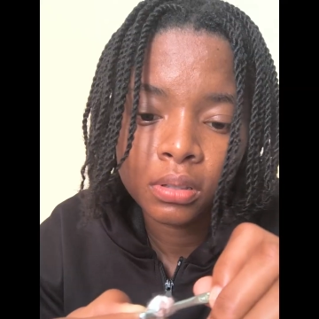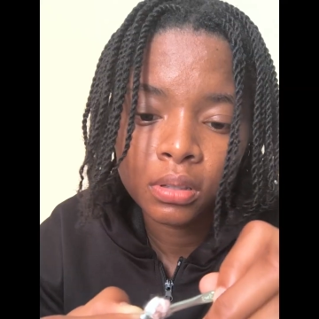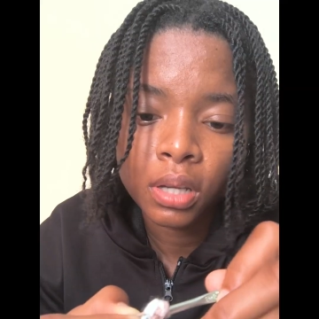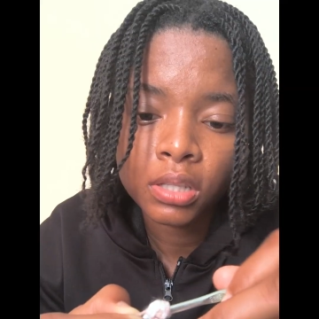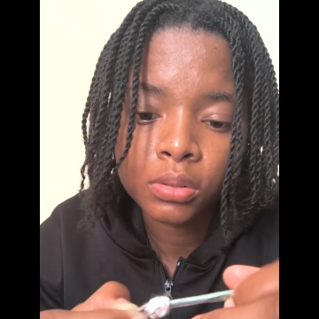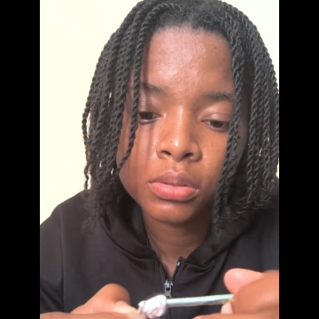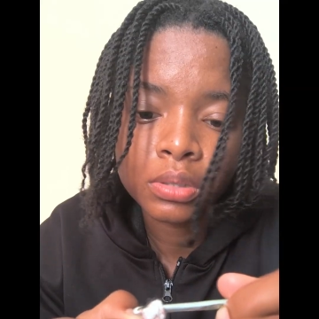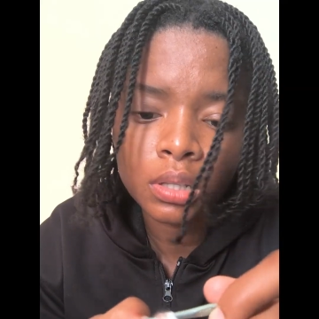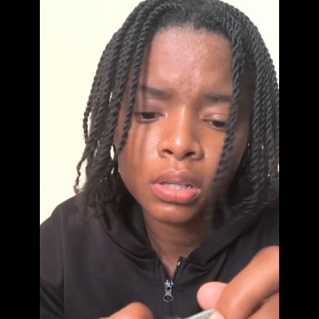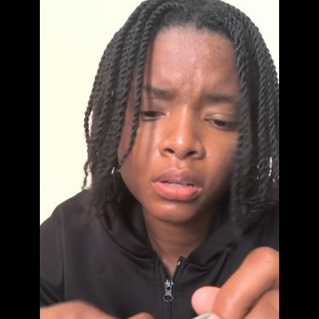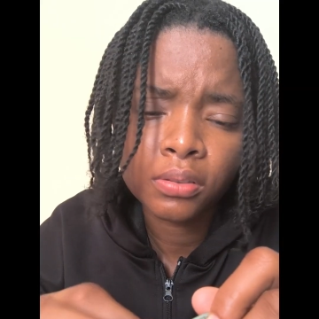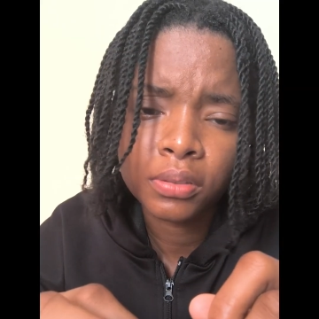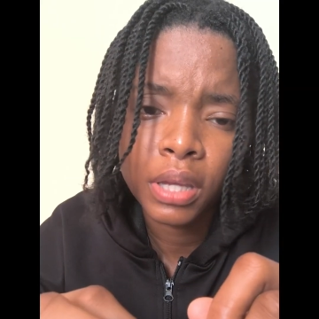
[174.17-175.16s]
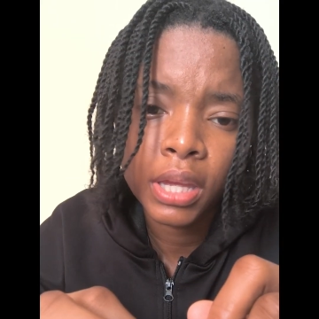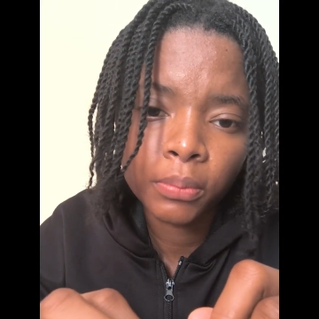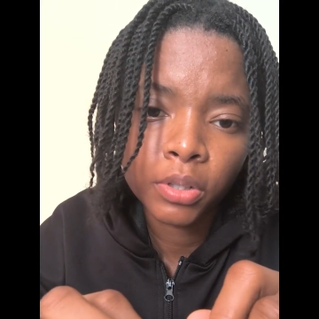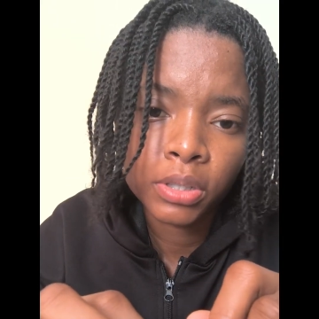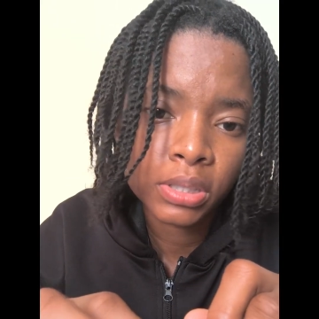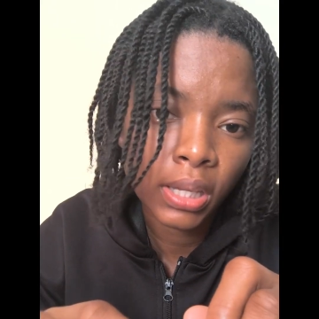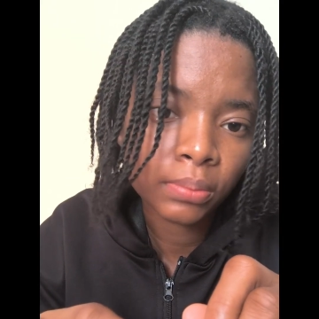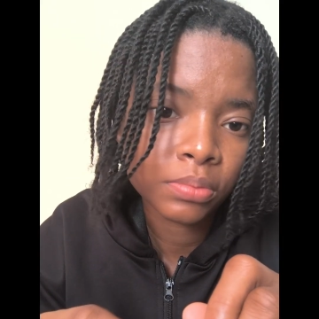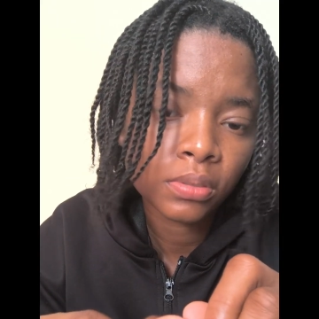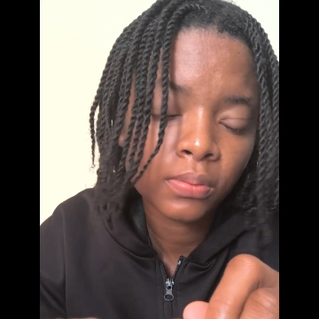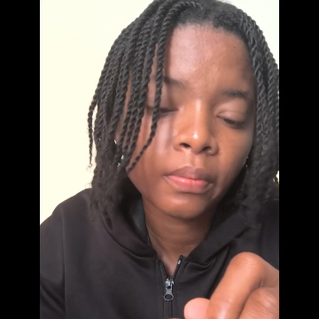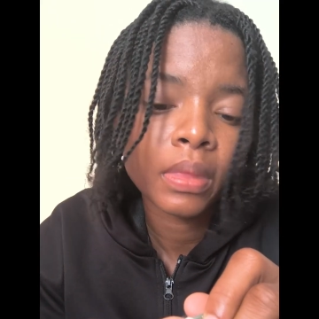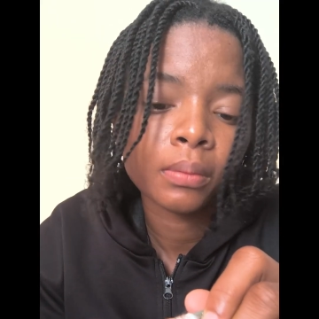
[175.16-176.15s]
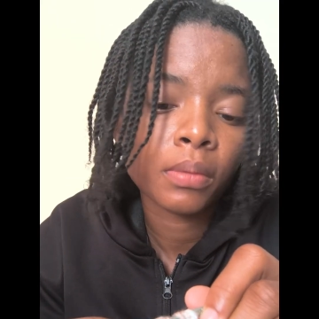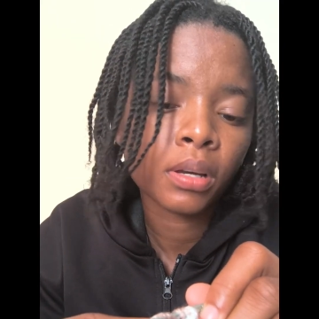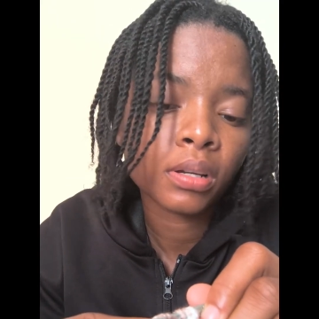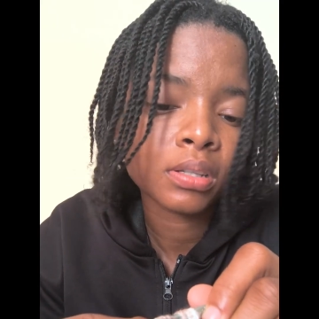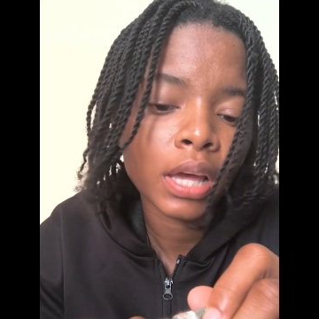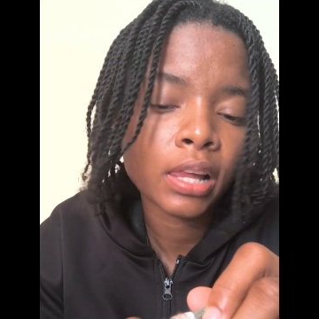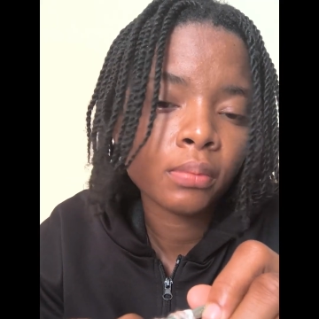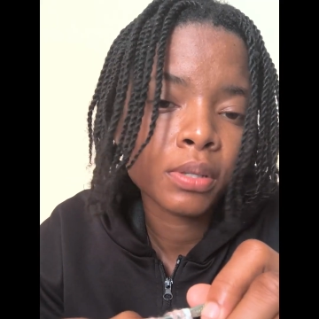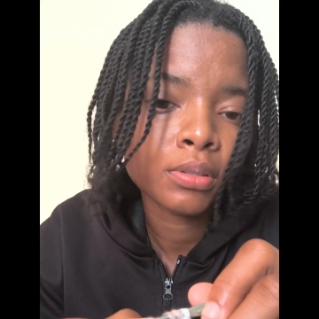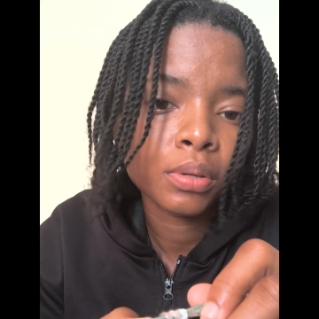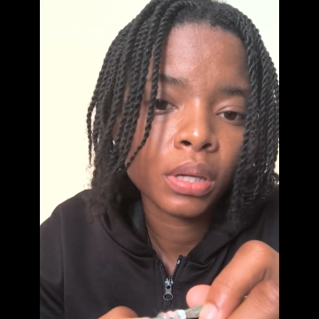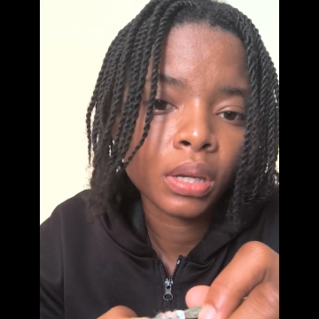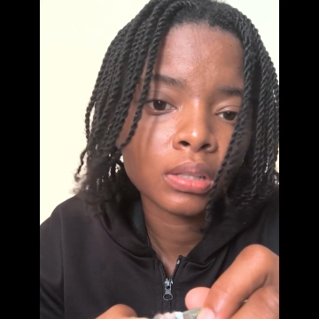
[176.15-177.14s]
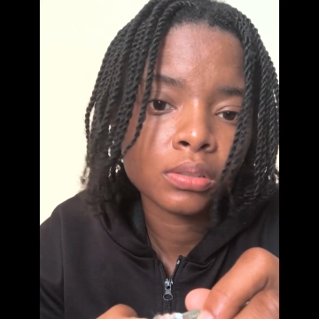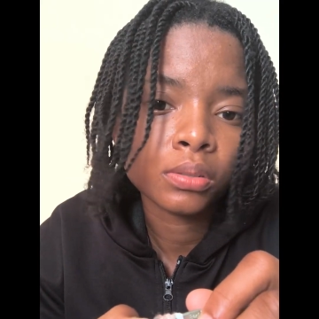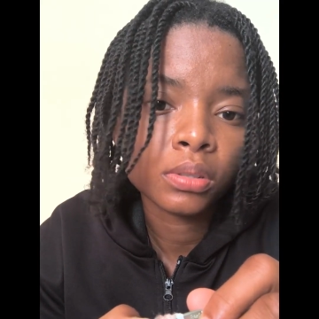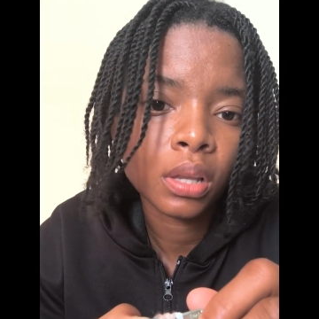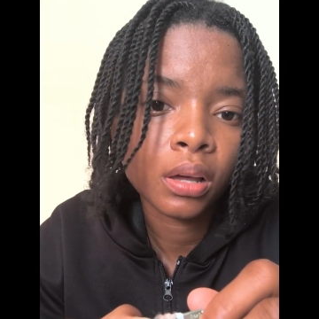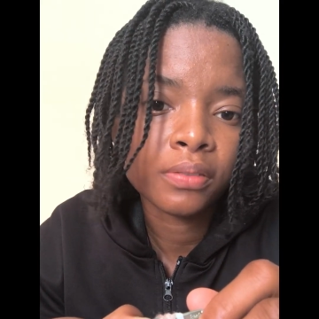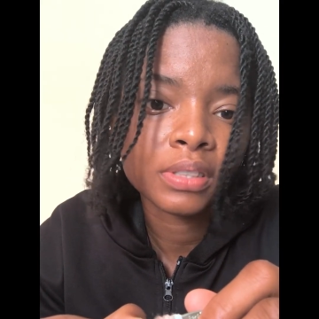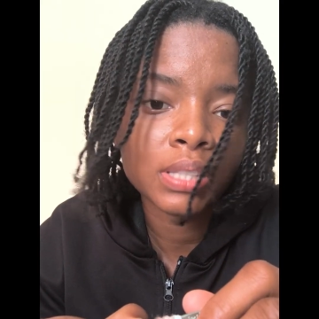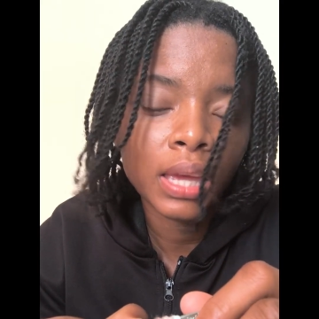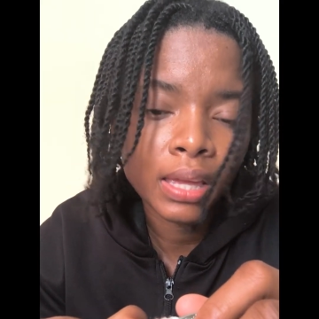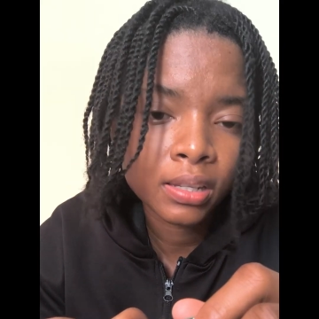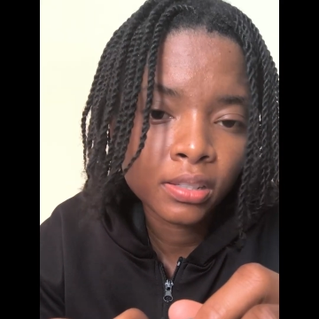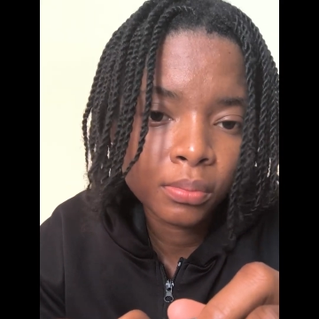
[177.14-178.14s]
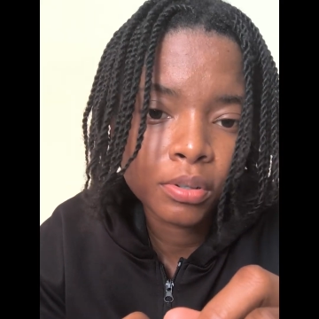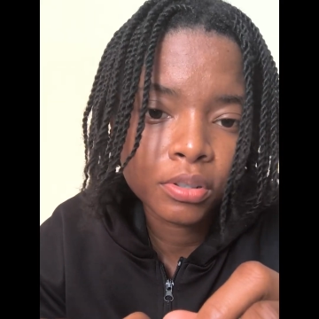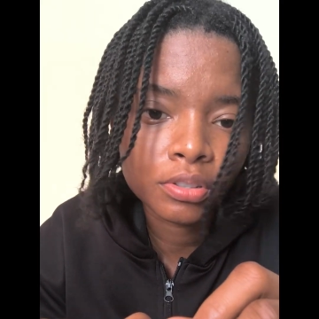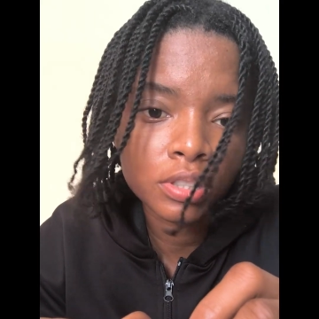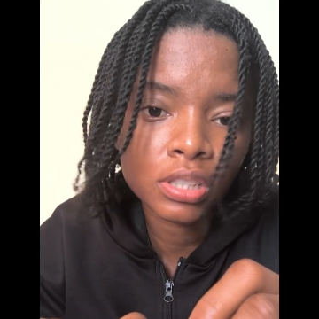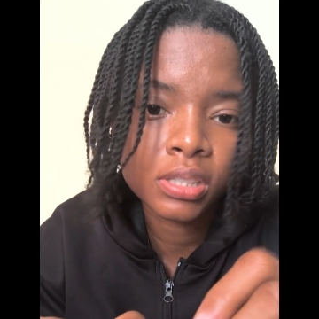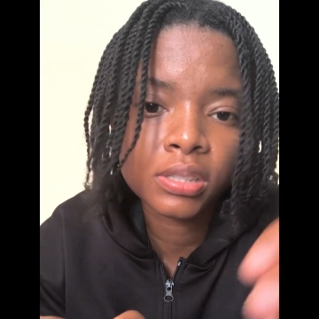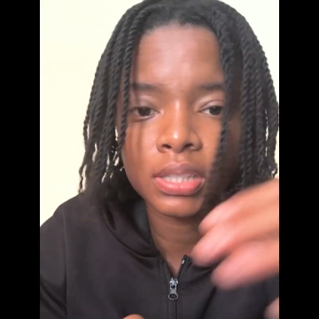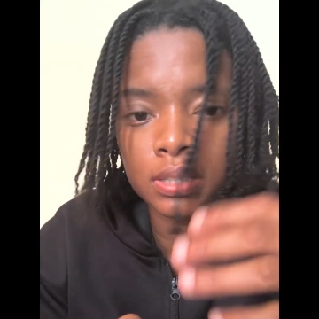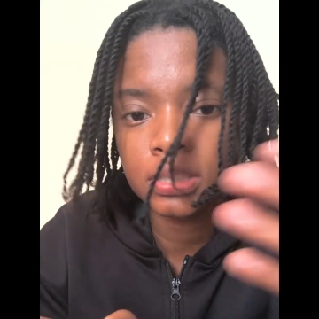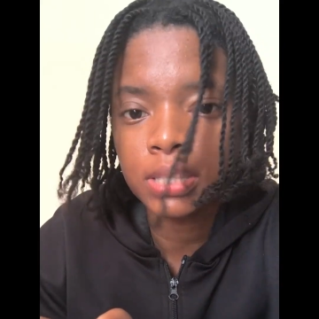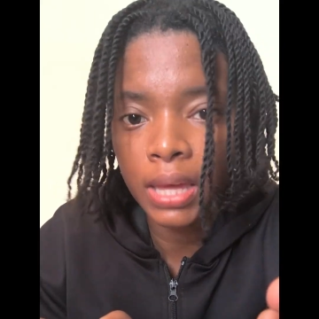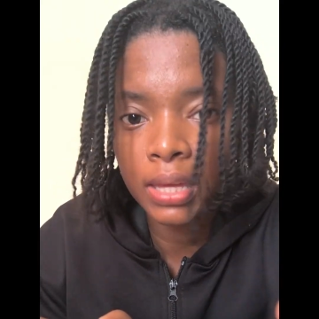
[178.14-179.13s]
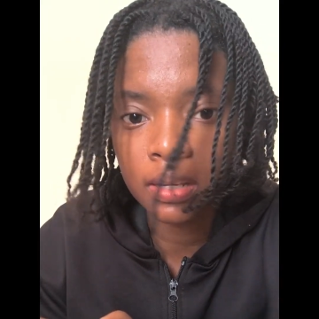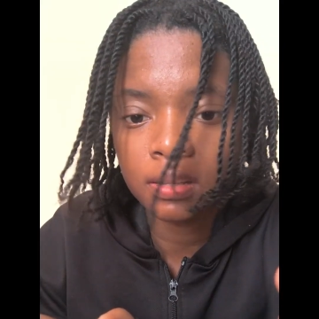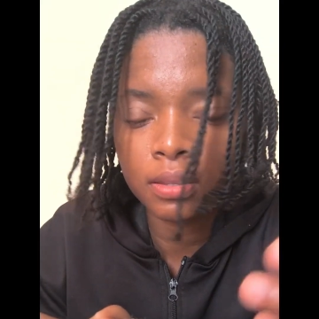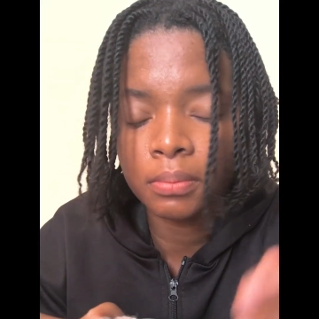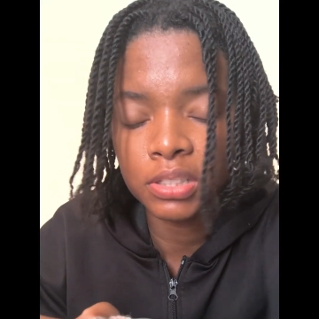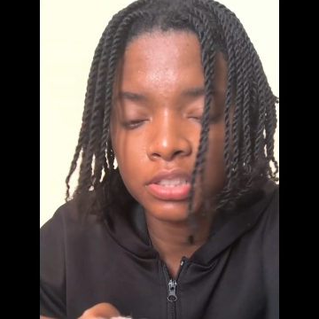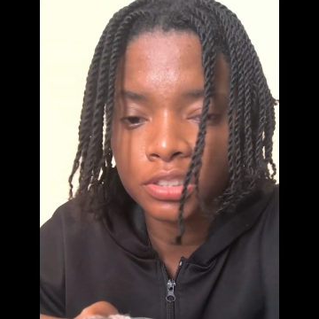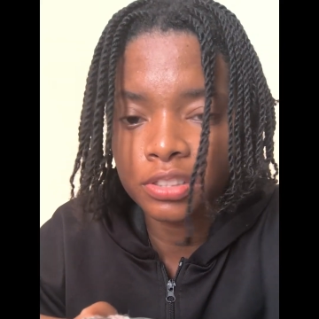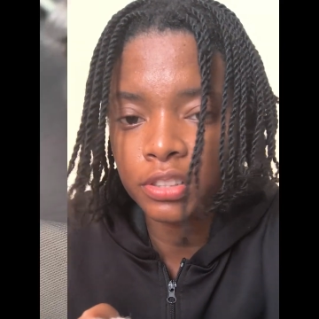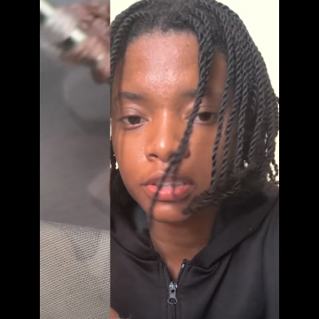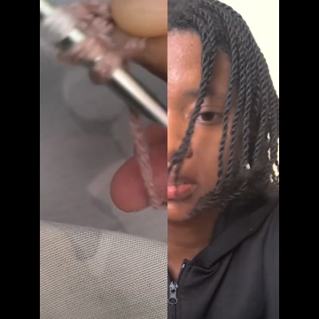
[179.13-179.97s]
a total of 8 more times, because I'll be doing a total of 10 double crochets inside the magic circle.